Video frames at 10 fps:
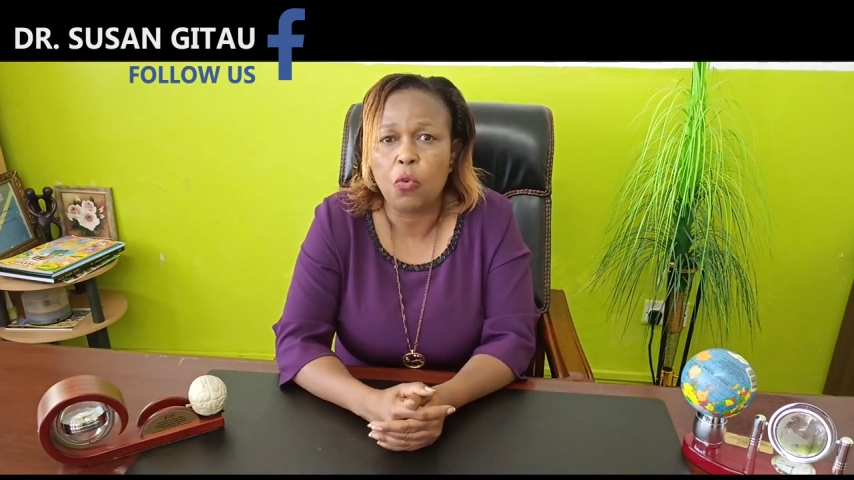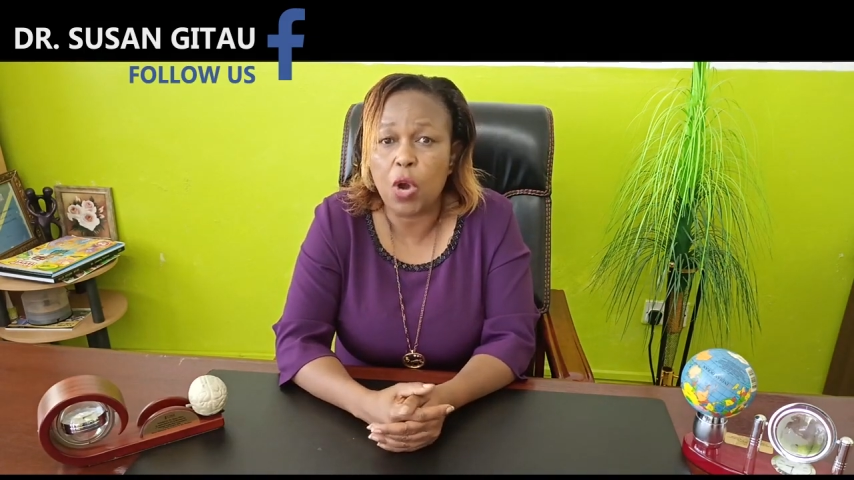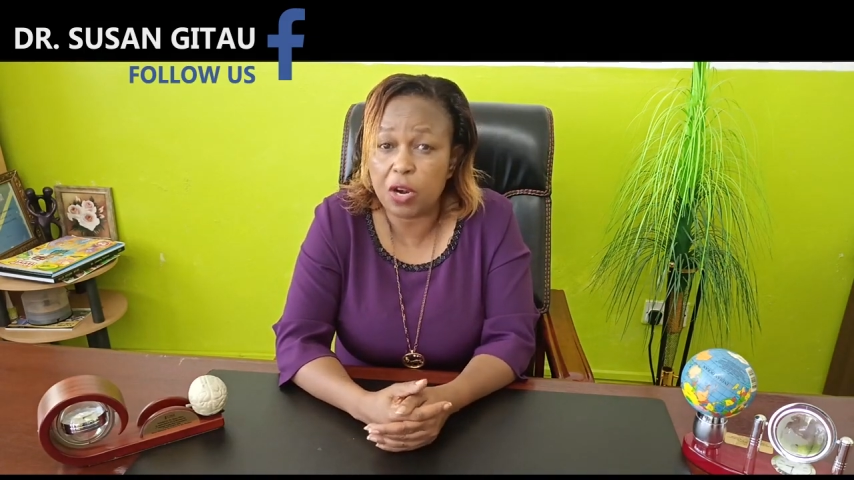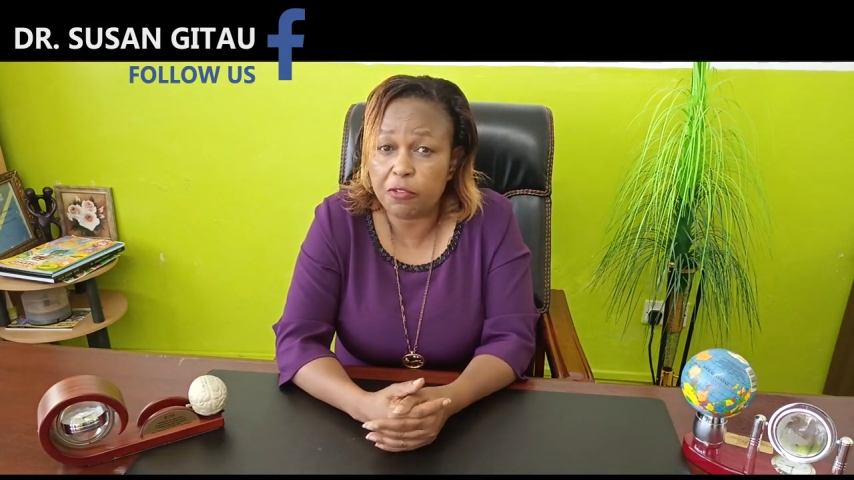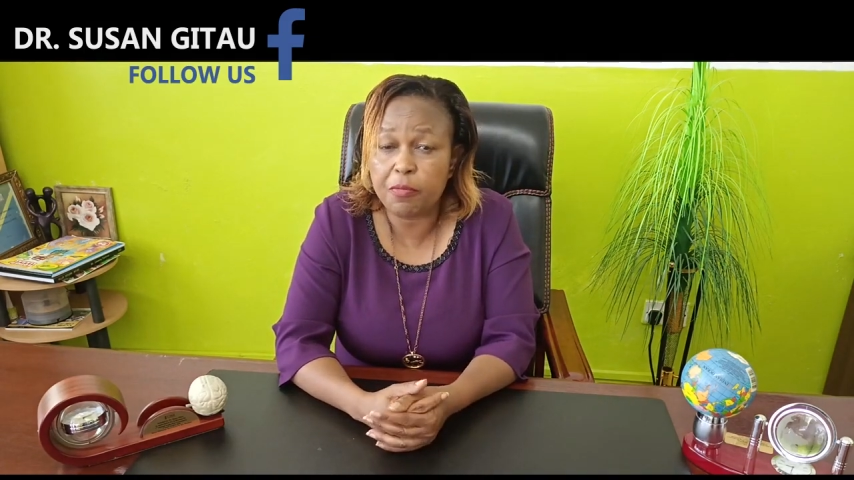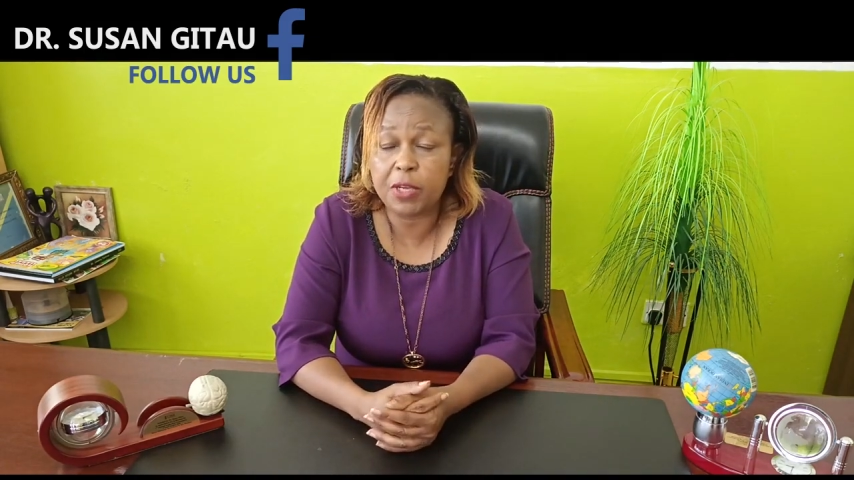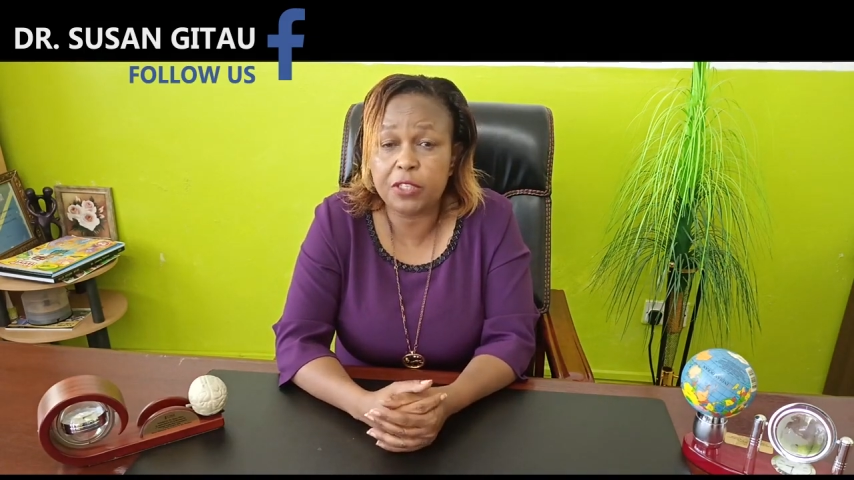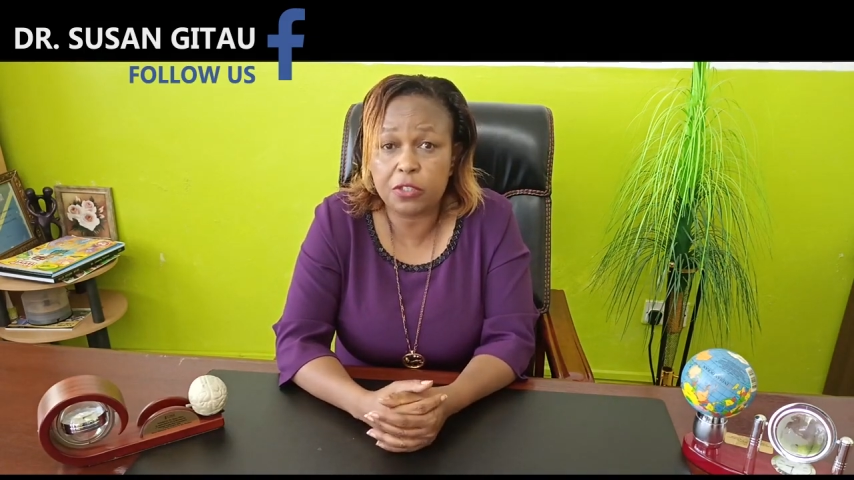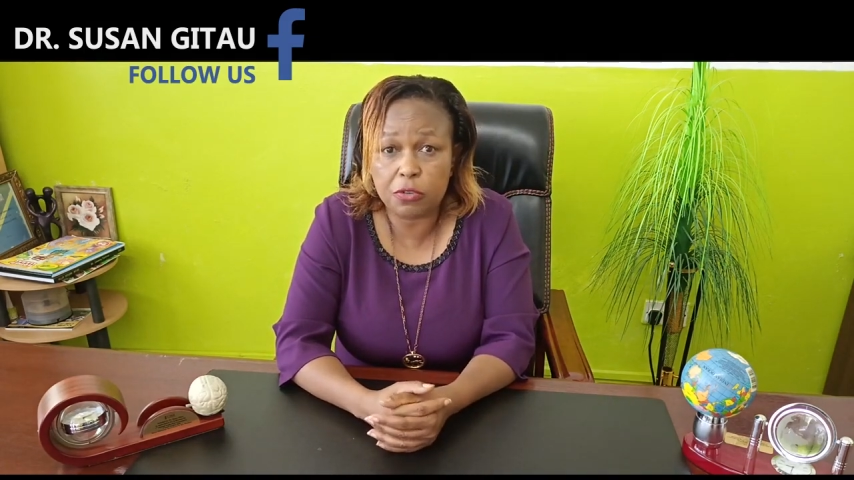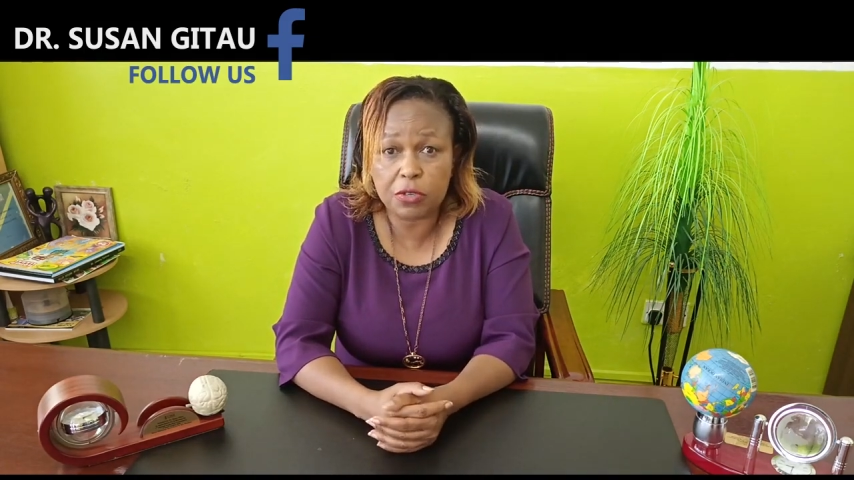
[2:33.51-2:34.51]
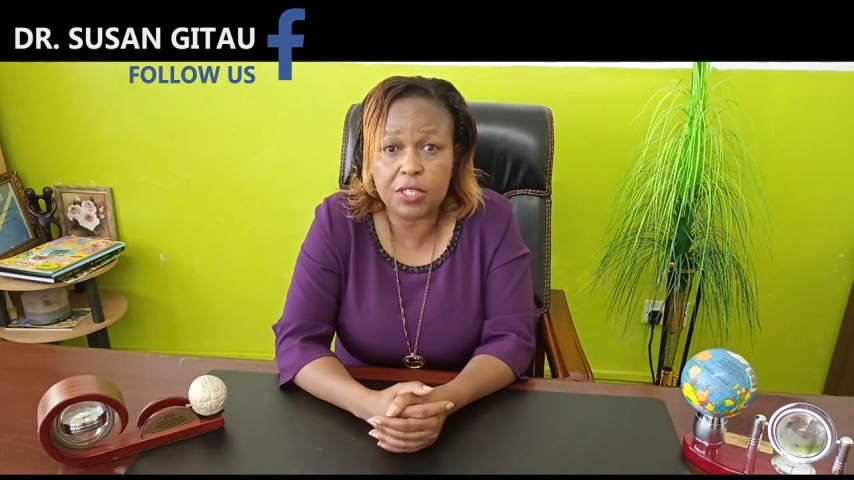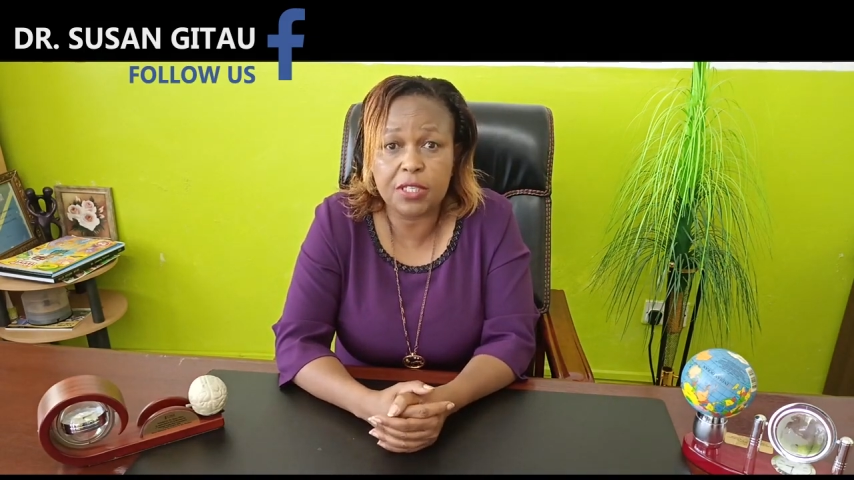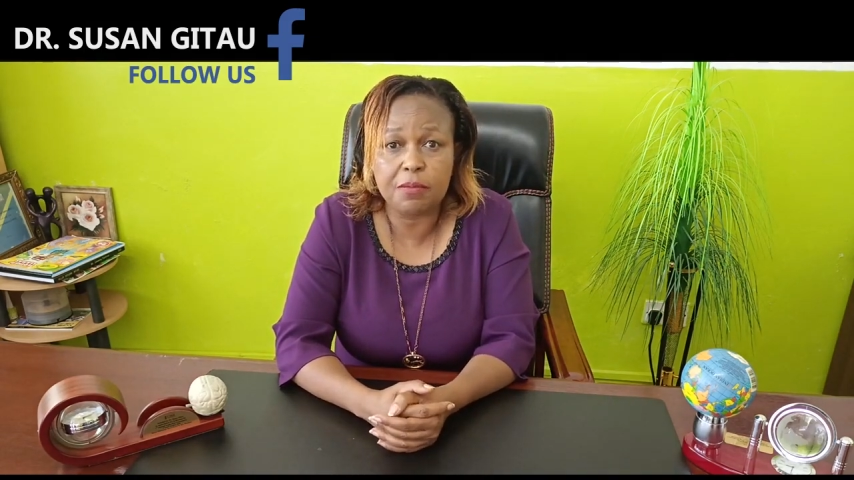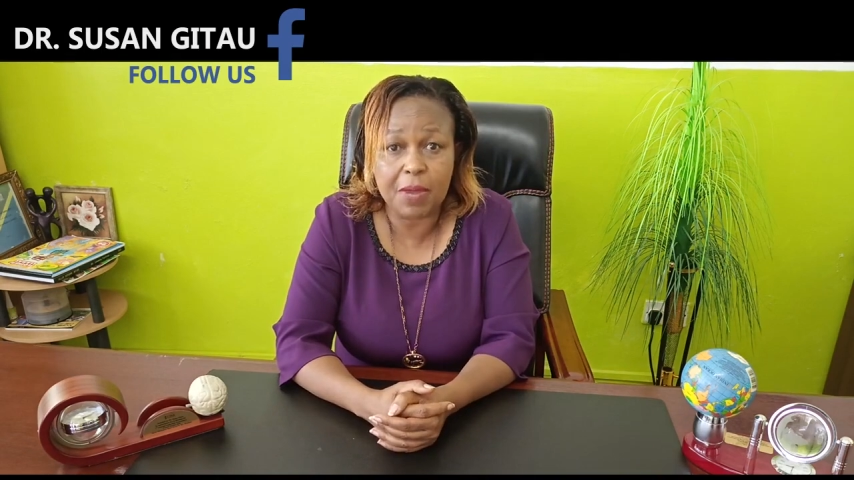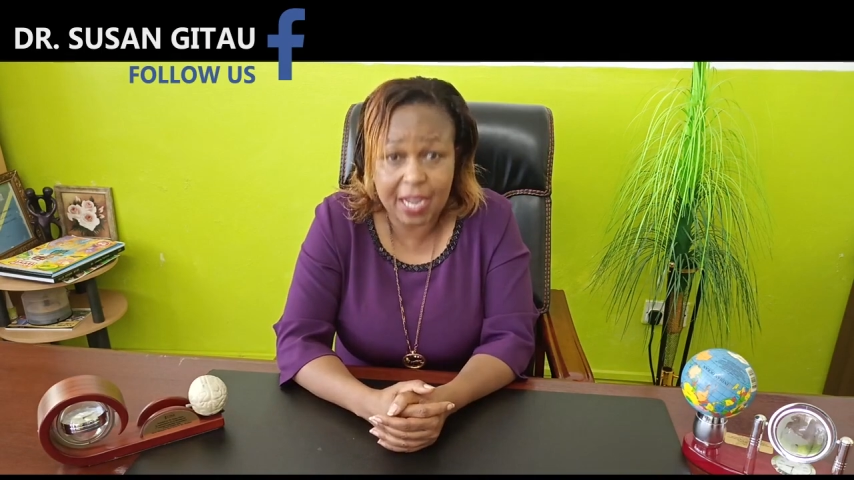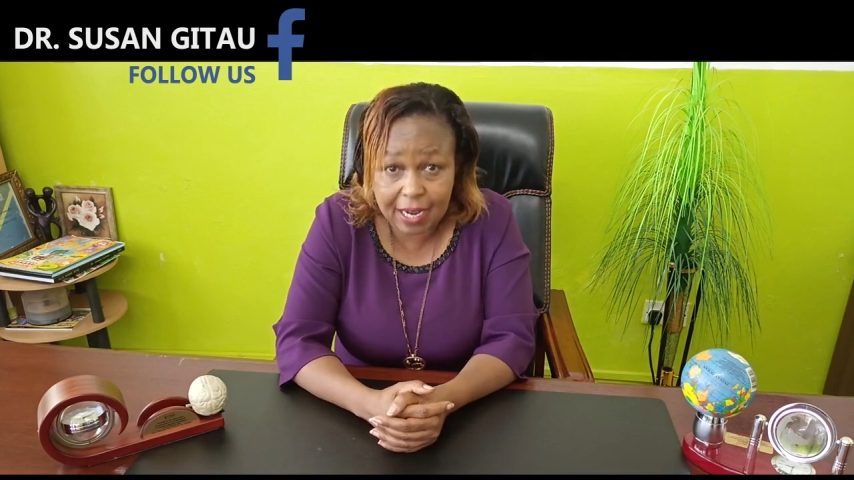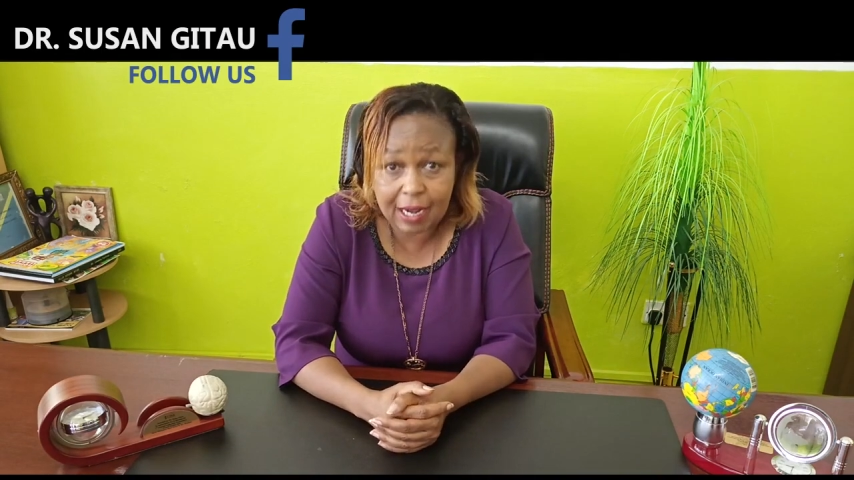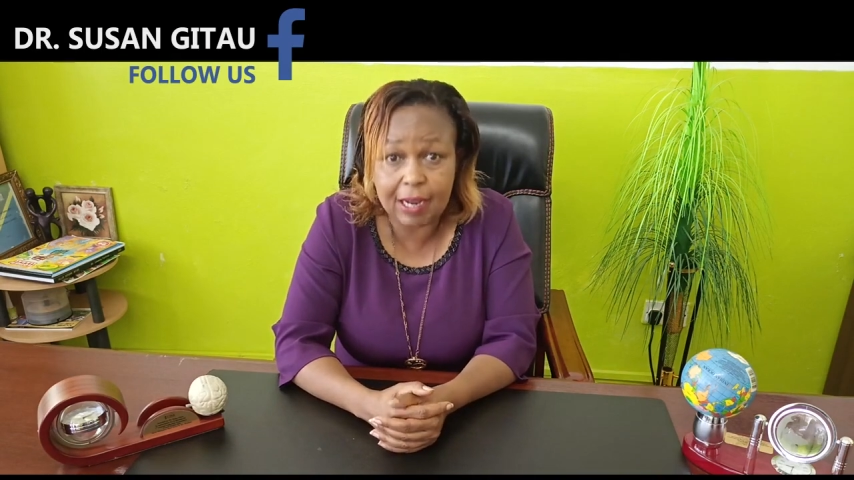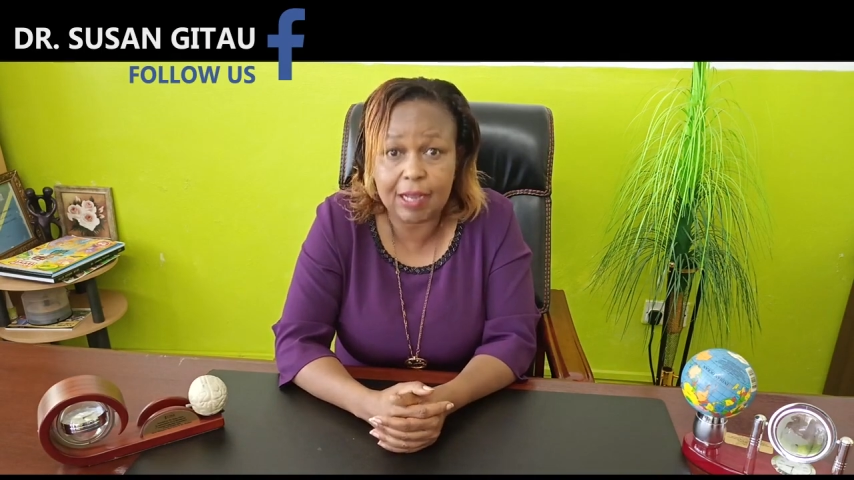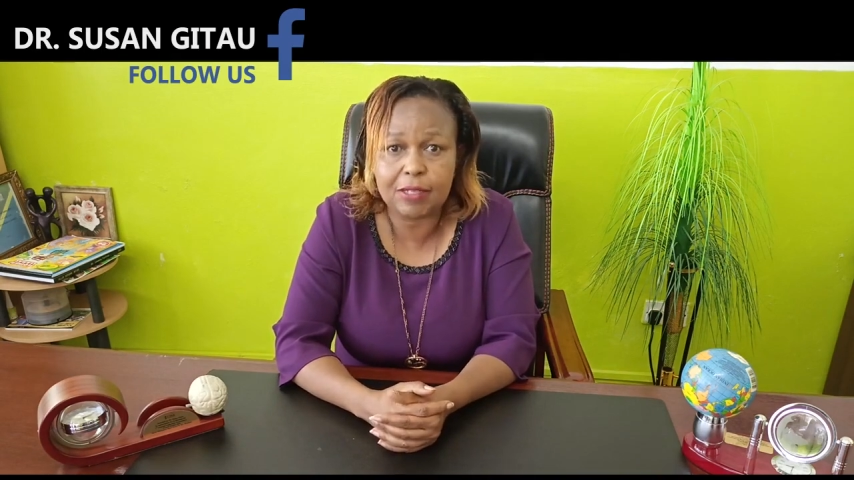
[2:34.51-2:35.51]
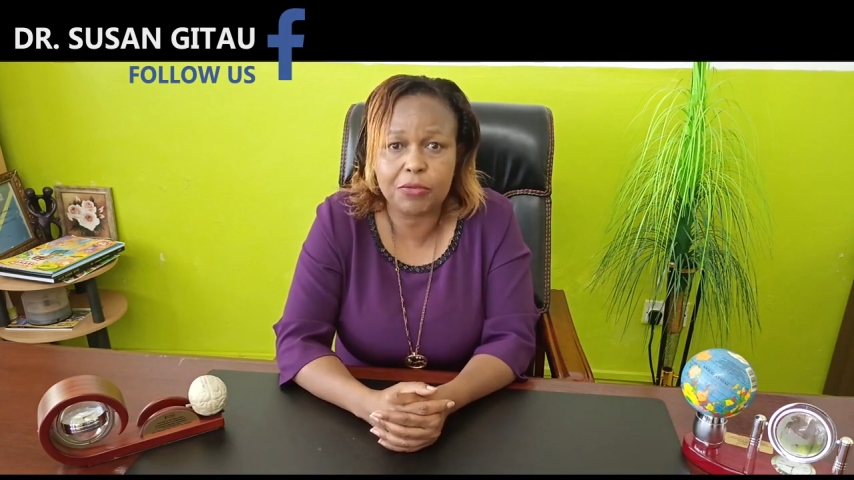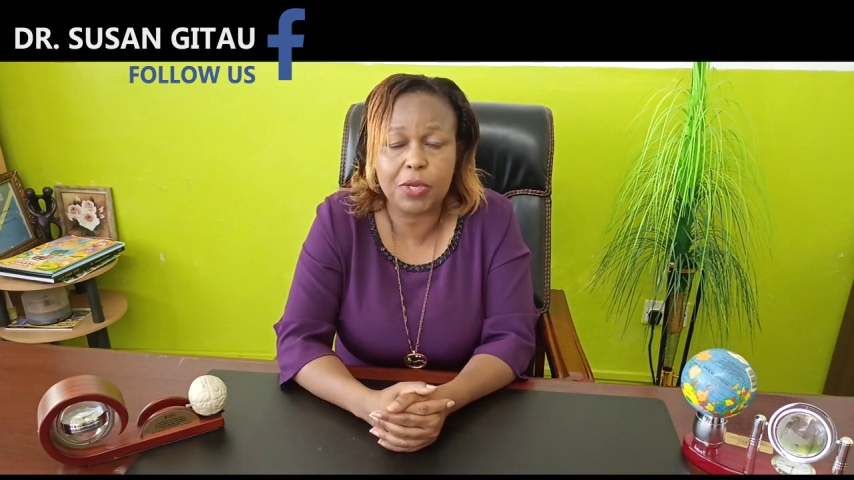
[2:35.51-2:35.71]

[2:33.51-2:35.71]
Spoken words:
one of my students in my class,